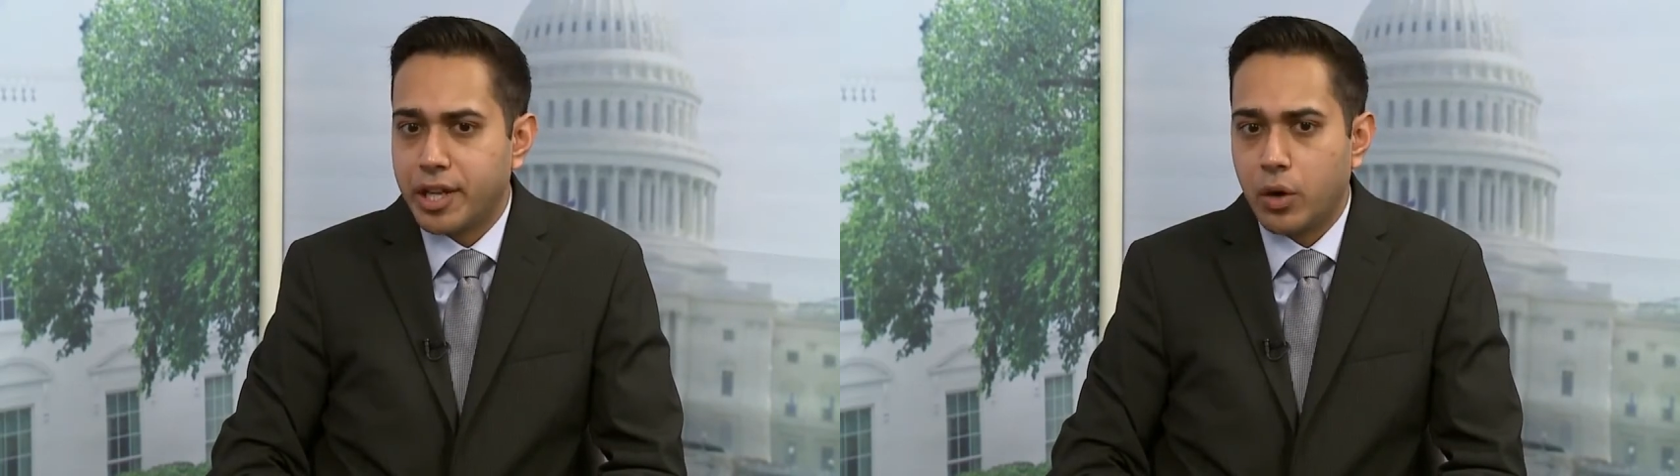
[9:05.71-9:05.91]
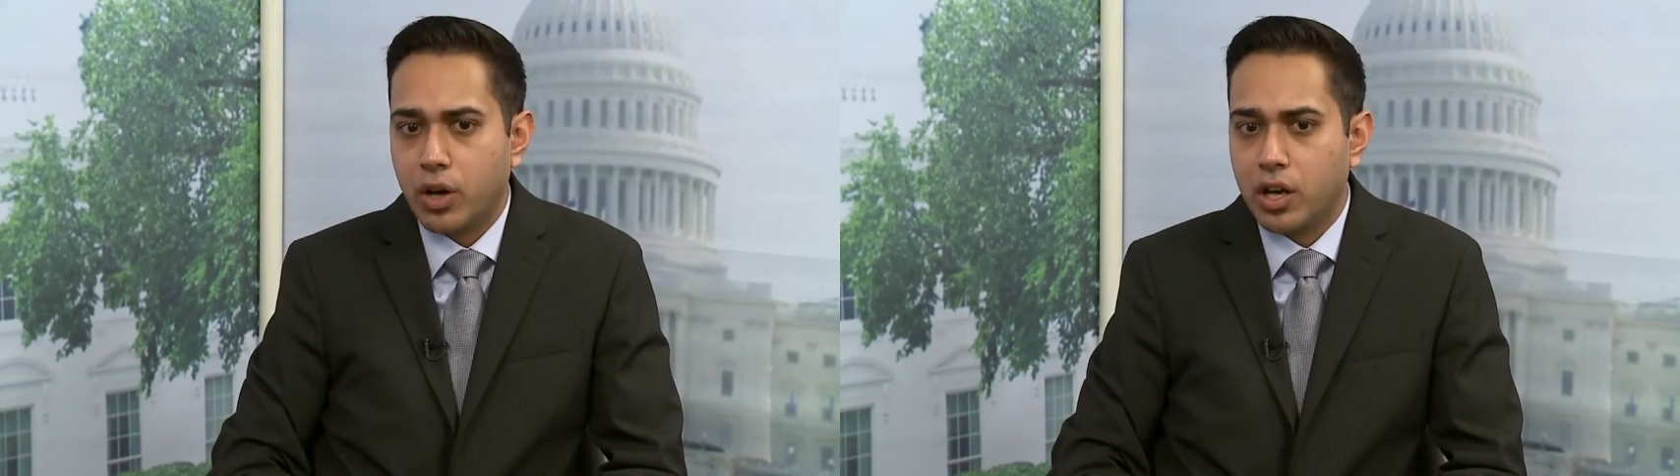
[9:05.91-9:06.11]

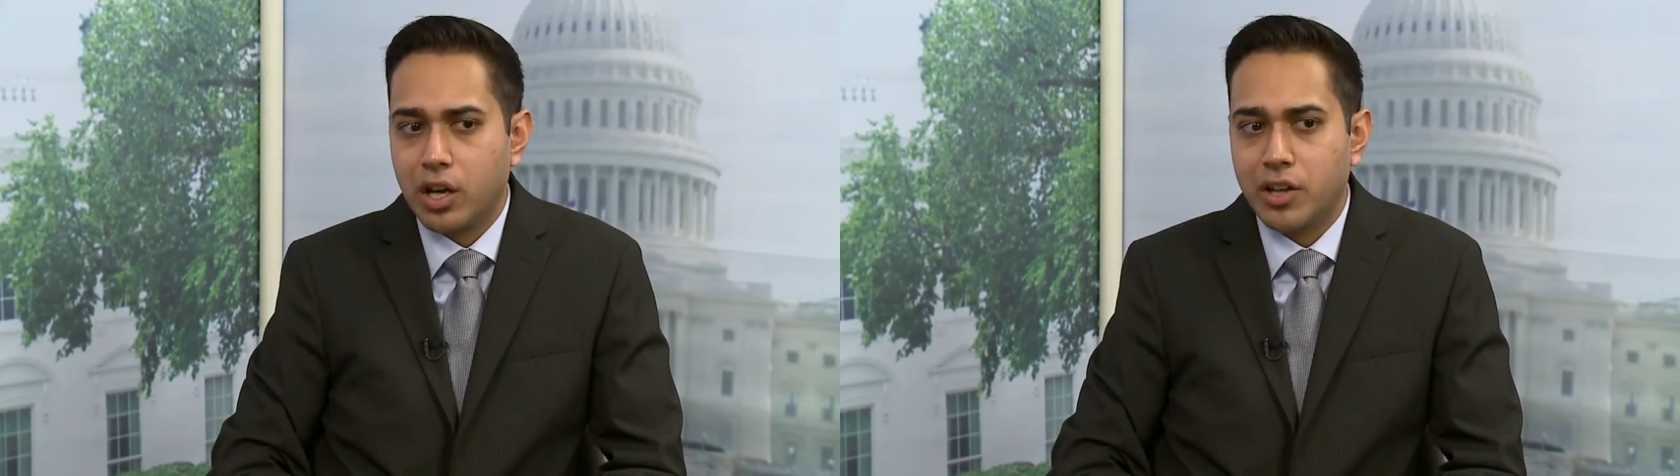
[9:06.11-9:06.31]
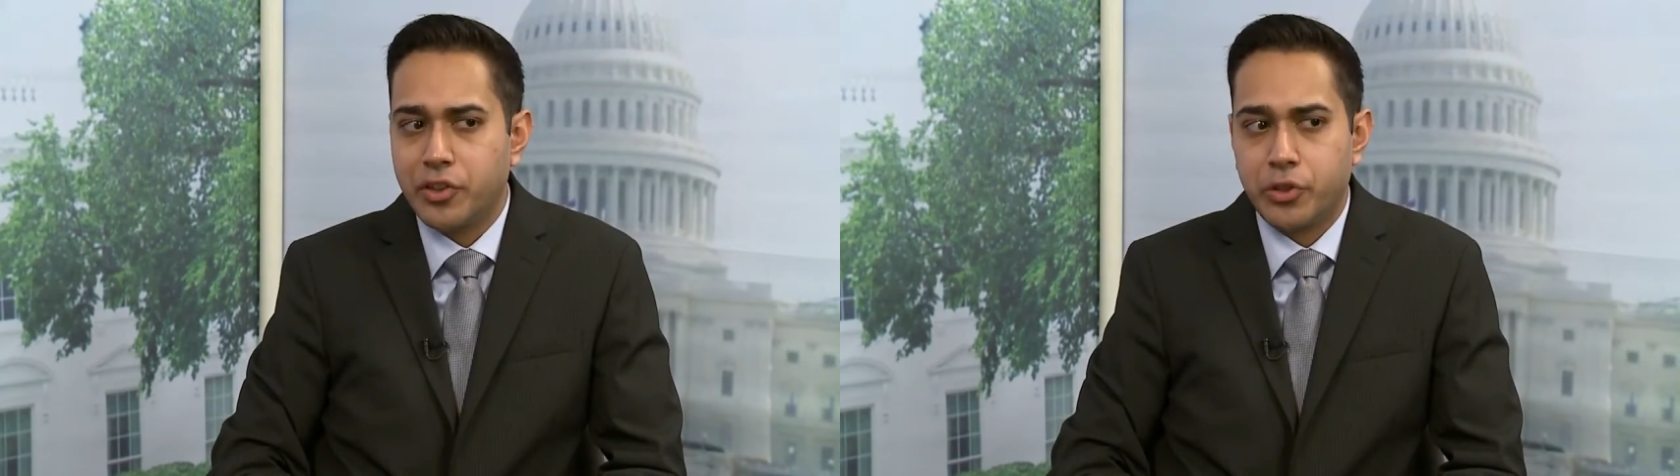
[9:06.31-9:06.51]
Now,
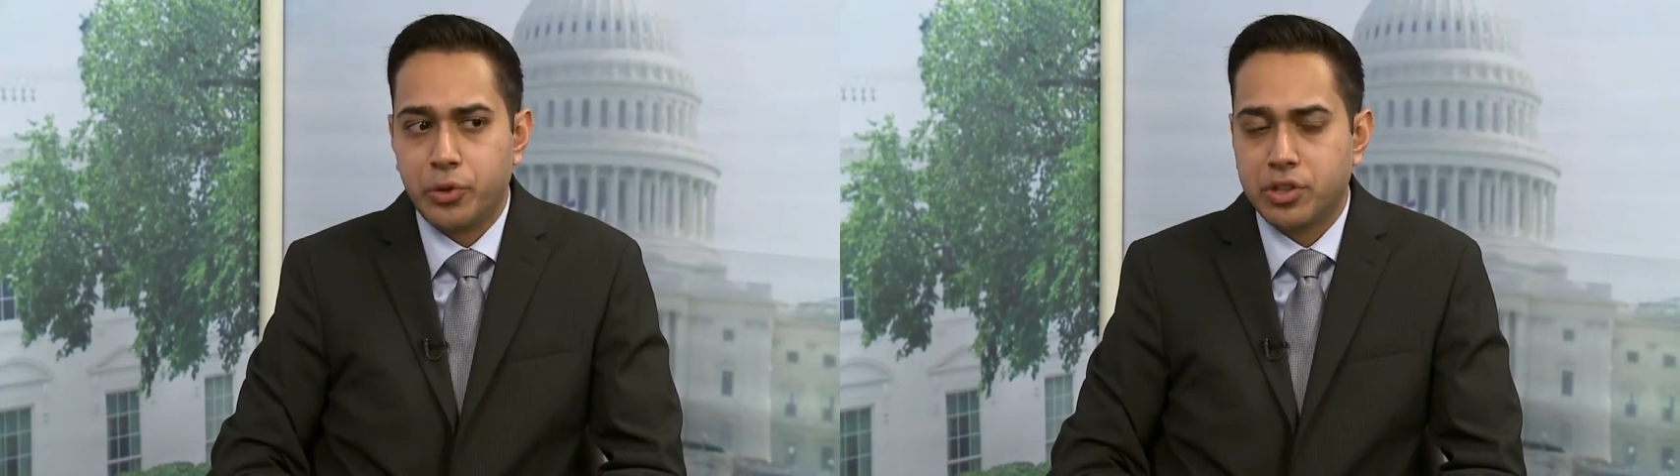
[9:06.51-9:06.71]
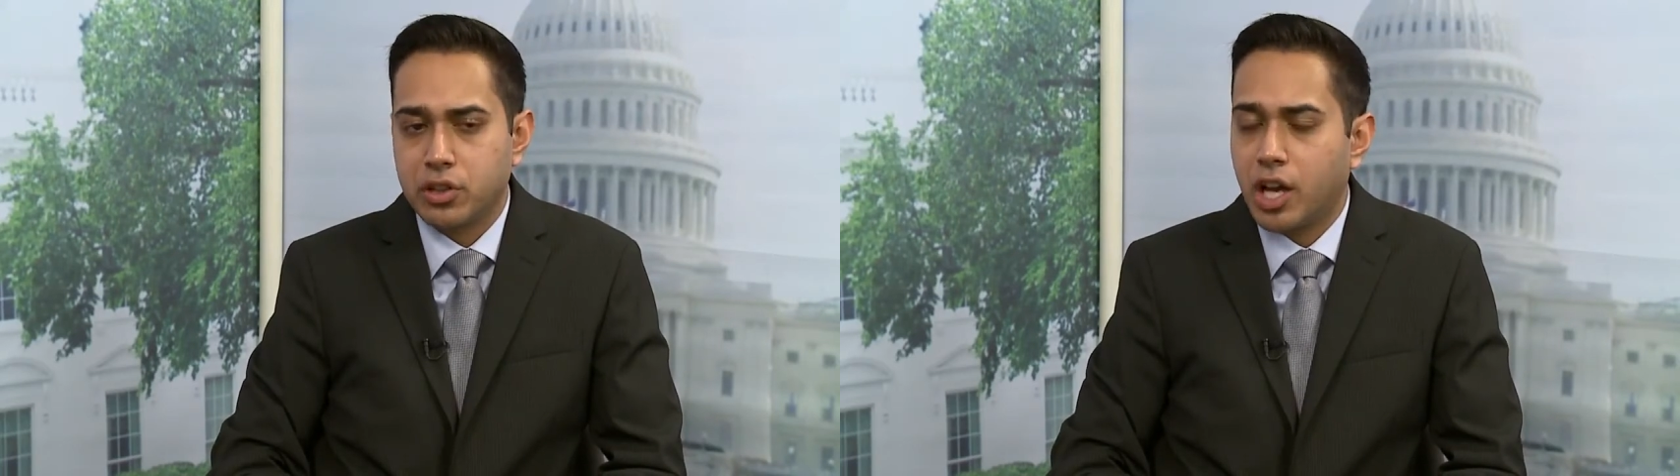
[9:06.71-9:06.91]

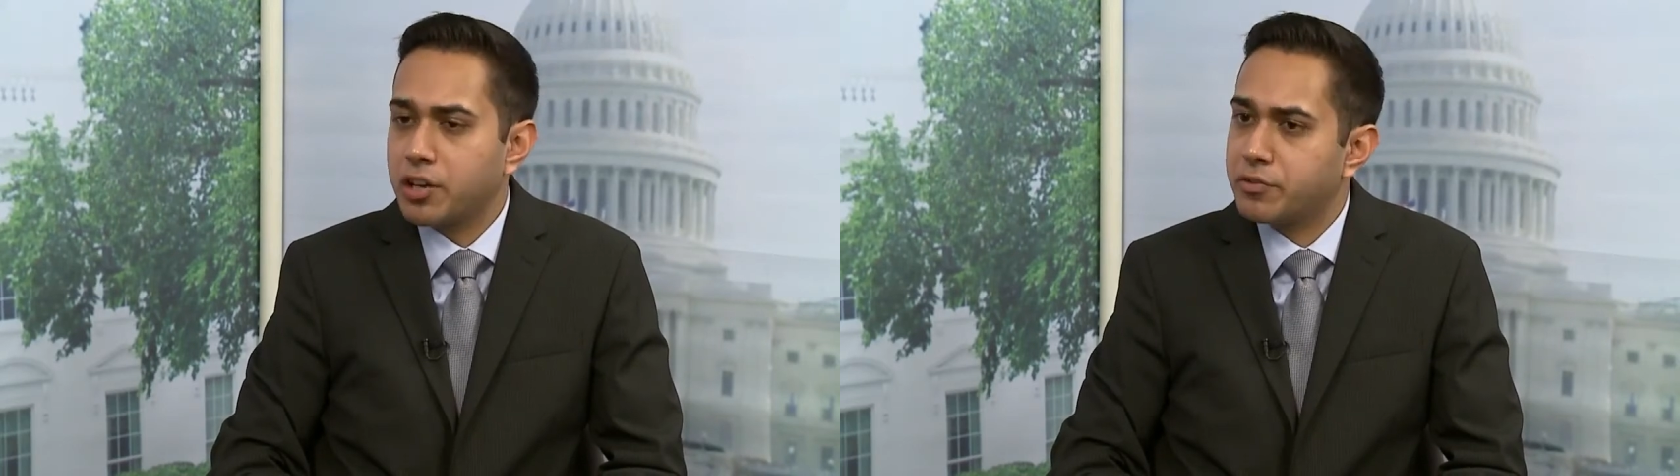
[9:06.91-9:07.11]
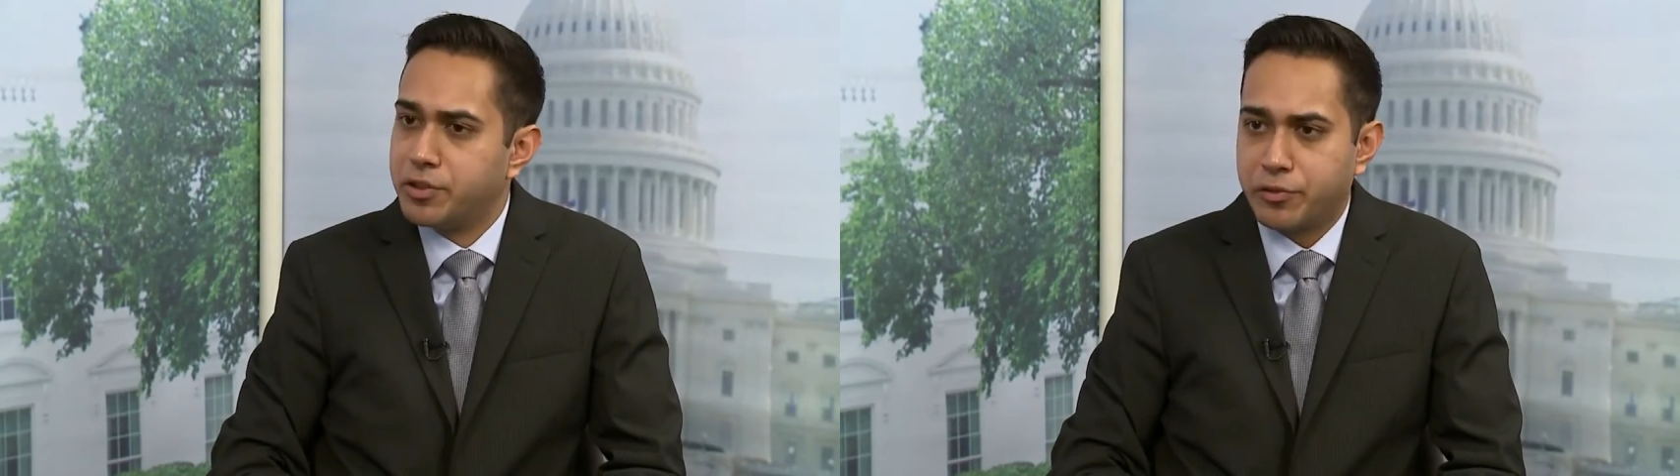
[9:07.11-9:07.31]
there's a
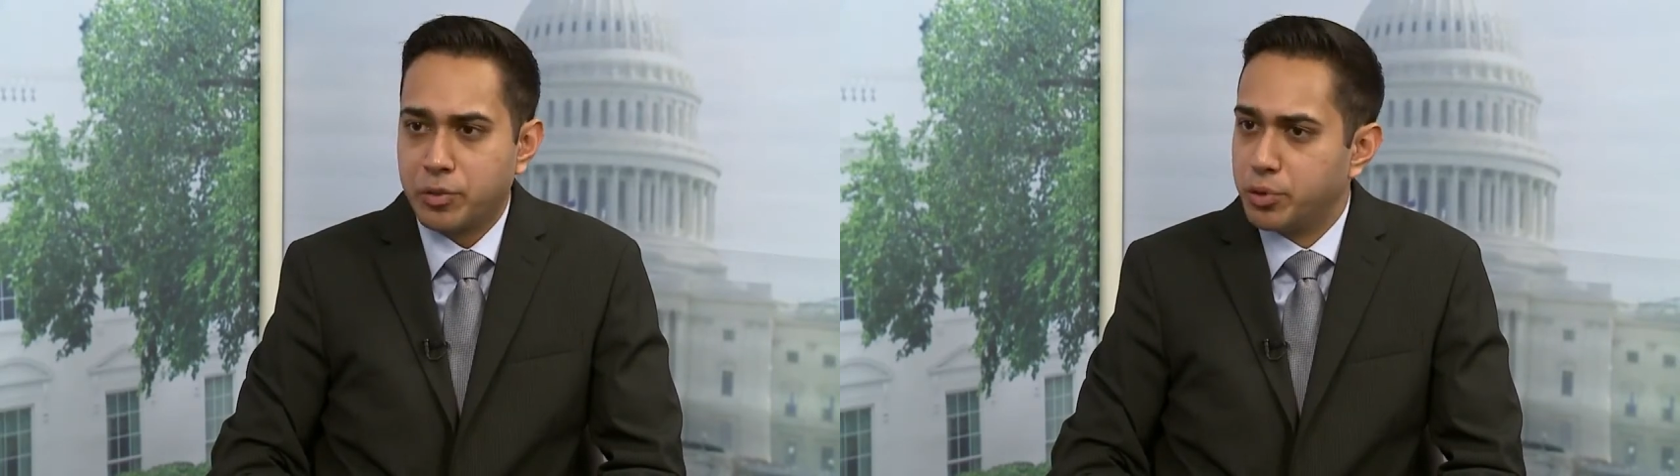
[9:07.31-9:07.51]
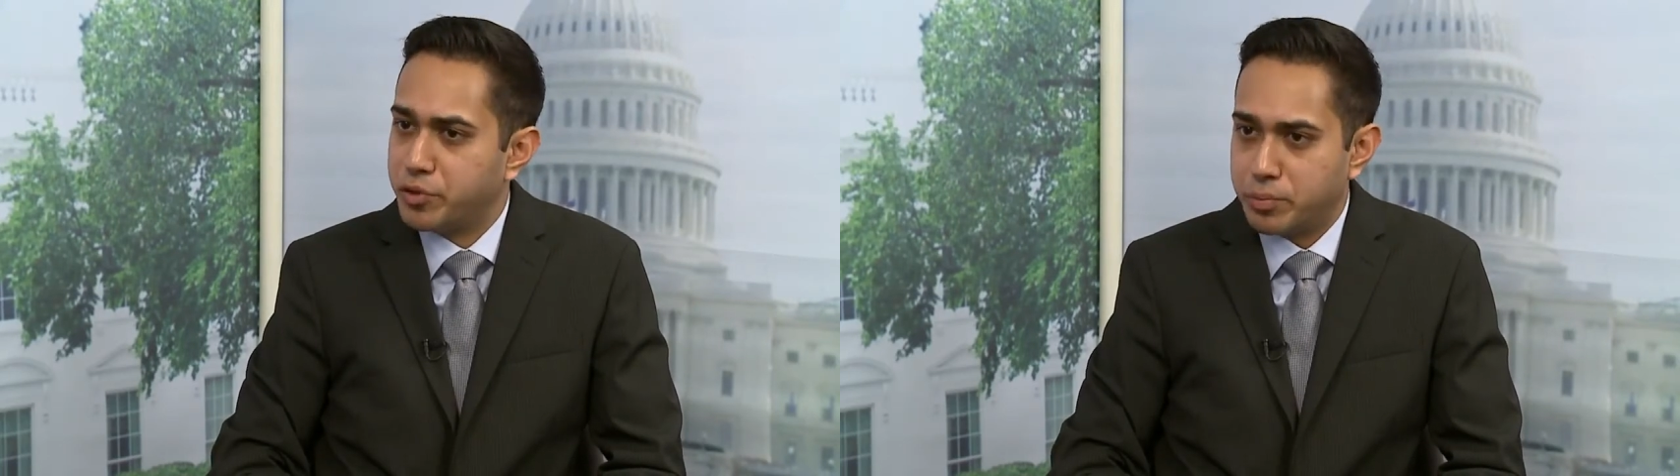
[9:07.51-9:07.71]
lot of
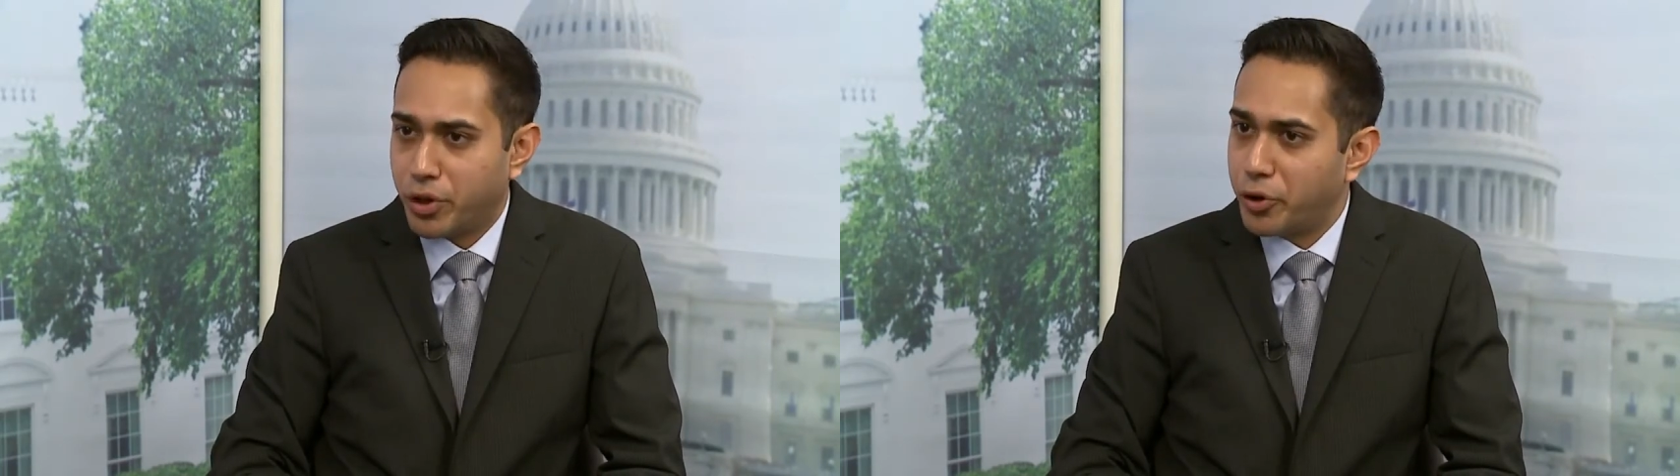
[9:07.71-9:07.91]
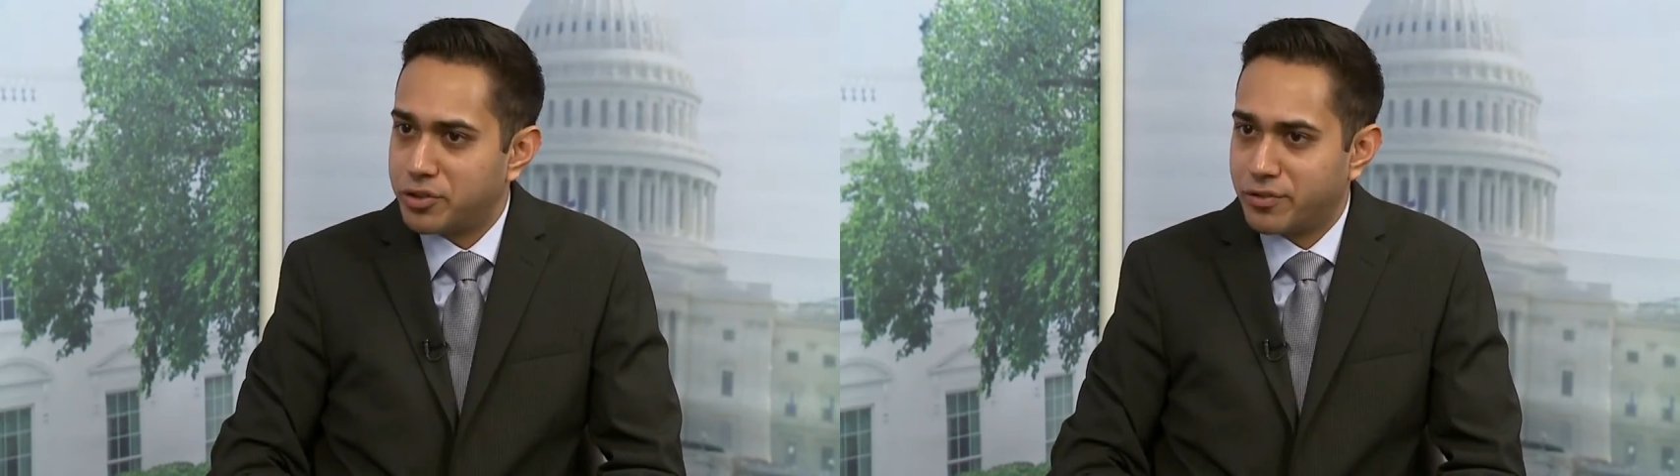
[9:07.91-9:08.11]
different moving parts